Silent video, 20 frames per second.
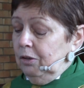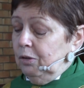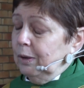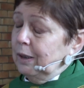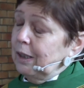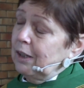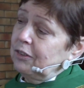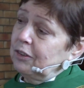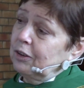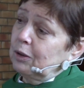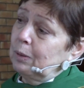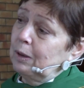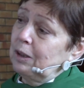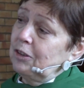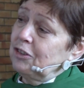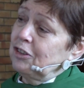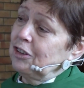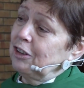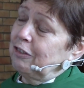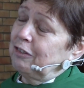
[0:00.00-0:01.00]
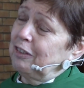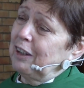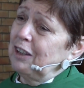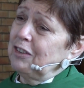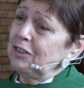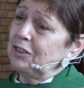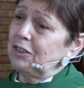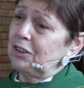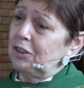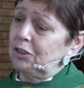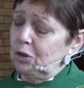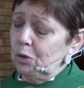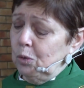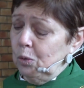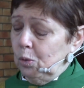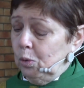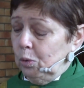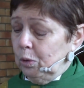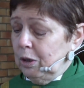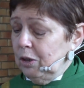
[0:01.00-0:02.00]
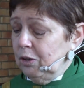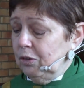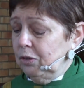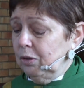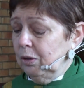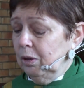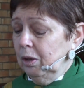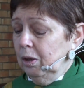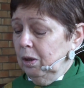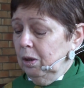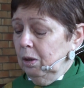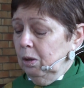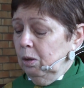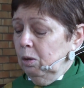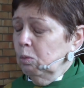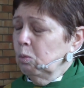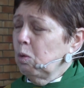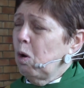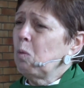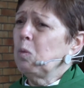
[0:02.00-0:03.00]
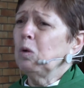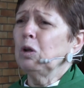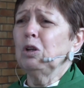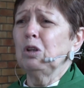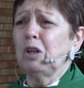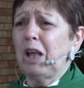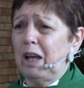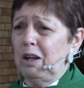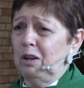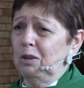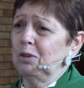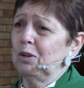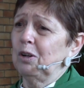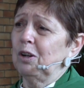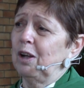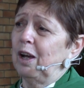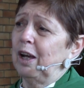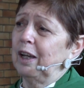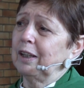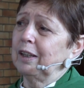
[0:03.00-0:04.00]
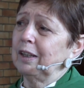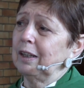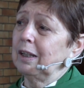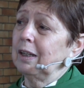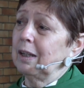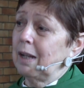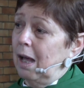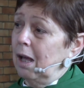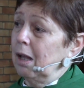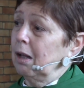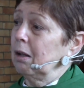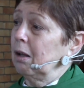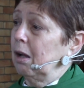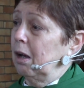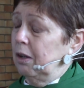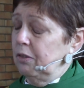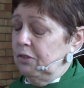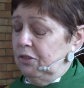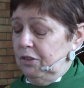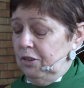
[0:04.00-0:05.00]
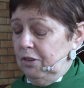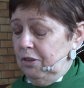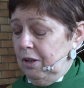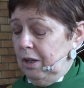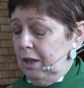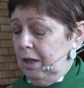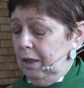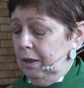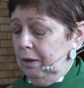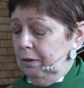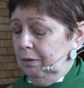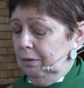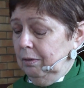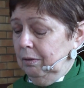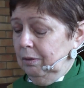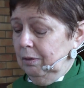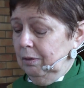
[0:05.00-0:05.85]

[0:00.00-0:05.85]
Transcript: So I guess the question that faces us all is, what will that look like in our lives today?